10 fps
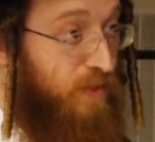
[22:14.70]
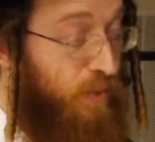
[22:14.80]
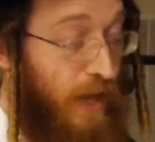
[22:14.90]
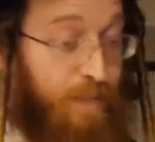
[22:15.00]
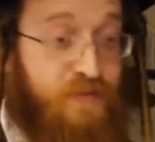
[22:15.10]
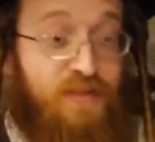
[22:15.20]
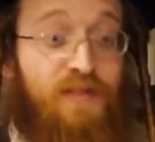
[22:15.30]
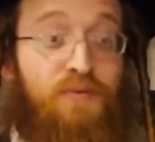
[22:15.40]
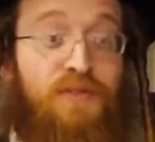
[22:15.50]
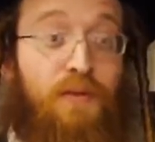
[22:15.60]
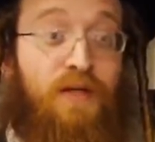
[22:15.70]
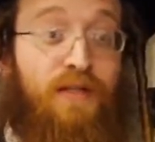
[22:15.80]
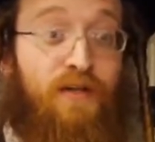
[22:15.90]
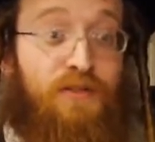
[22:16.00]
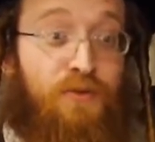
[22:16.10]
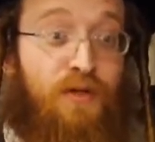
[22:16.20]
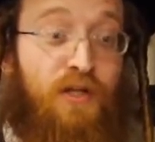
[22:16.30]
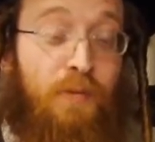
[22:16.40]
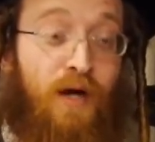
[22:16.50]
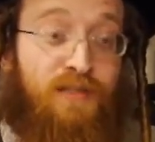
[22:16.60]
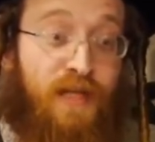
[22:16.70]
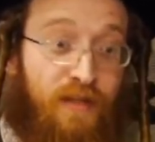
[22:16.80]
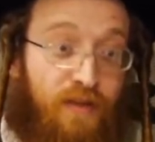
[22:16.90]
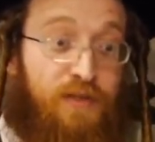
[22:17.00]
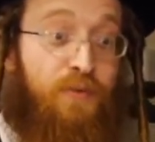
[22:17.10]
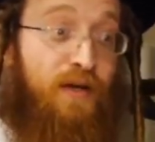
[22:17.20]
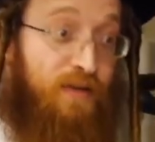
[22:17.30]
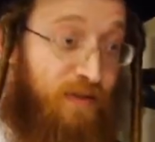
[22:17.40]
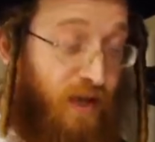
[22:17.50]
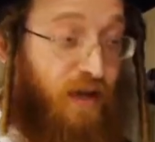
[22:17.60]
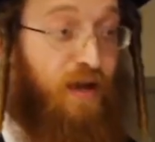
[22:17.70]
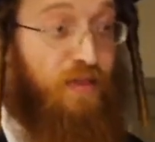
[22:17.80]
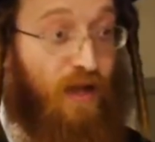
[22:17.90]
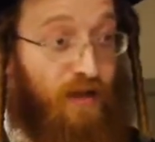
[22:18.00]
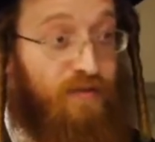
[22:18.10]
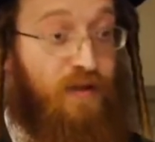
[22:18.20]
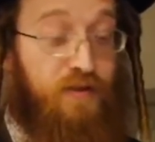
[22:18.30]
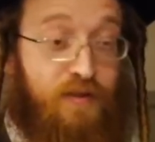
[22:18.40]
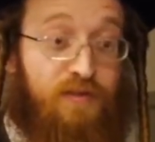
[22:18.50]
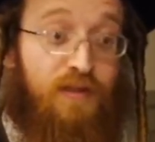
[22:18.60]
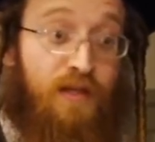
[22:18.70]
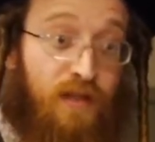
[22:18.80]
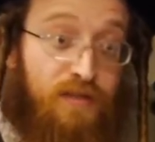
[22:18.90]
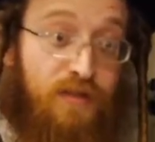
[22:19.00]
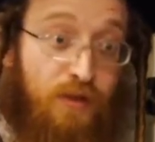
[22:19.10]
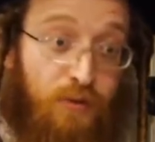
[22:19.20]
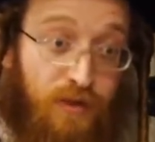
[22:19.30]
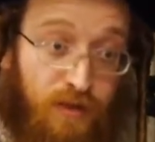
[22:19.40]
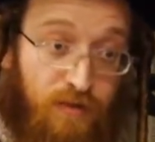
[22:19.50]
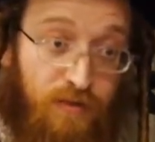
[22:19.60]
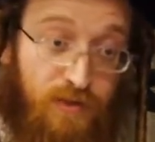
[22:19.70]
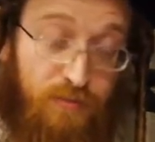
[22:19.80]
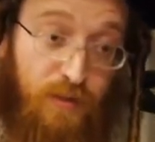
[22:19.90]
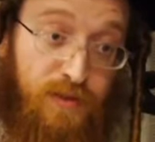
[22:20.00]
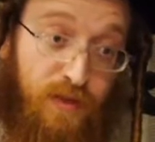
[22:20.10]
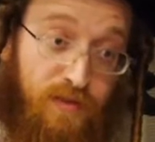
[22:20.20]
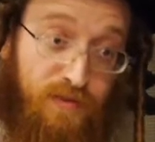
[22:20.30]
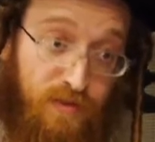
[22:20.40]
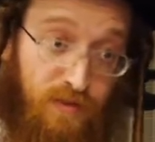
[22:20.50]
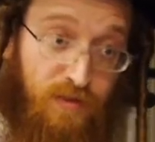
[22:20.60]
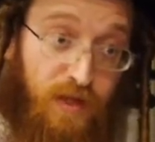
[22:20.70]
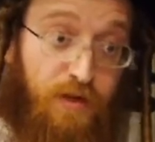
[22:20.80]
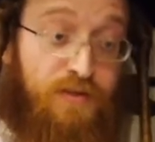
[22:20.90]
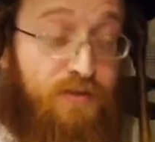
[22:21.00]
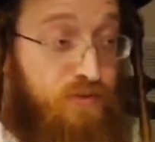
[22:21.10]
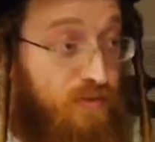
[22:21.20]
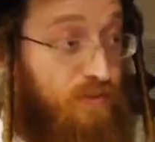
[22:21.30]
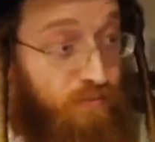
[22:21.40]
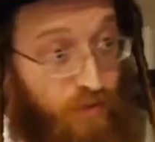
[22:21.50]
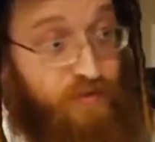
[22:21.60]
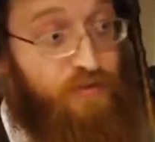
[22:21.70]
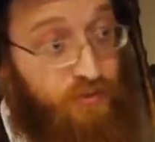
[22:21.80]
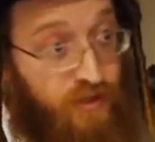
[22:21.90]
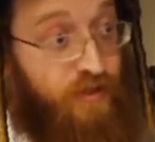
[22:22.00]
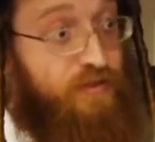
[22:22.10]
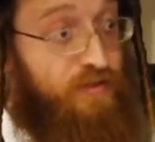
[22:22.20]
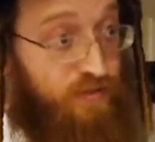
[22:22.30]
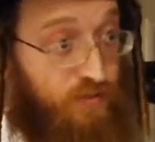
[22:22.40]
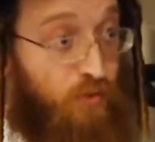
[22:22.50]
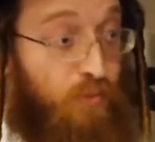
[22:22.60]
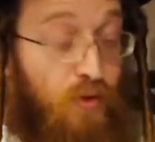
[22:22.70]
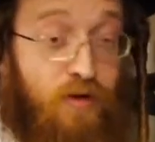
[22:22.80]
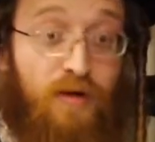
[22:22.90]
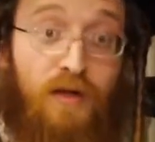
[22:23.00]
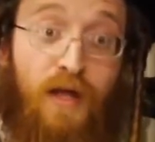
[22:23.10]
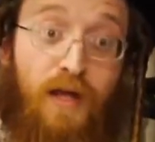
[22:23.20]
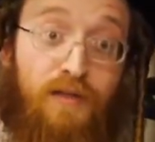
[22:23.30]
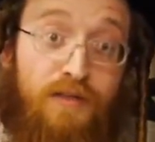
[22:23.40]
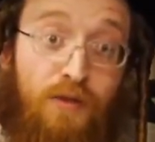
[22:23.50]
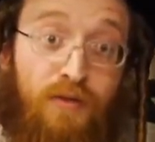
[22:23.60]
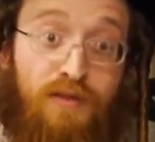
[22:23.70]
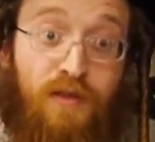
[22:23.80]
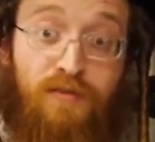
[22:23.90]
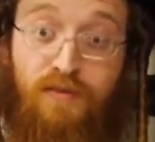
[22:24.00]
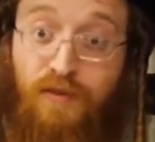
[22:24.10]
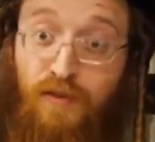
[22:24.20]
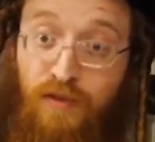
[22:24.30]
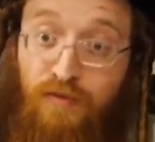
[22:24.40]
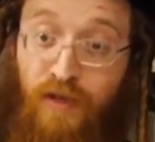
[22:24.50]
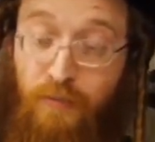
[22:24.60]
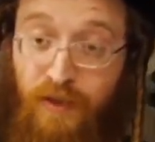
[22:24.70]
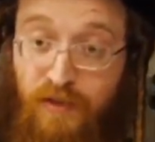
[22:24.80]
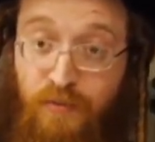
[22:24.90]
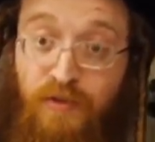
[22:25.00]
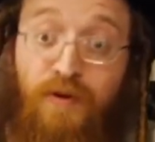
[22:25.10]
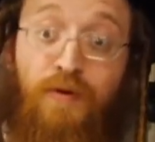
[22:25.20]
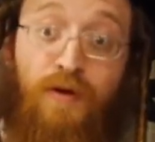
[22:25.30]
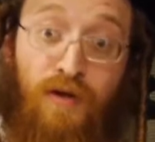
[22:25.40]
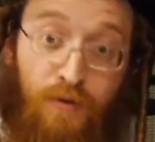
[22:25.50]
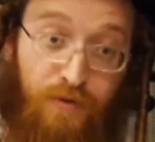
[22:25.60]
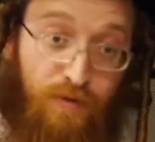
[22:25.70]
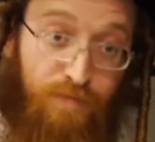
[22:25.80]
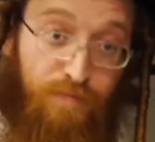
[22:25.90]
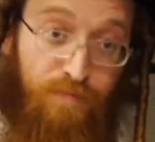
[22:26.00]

What happens is, when somebody tells you, you mind standing this way? Yeah, and that, and this, and it's slowly. Sometimes it takes years, months, or years, or more, and it slowly starts developing to something very unhealthy.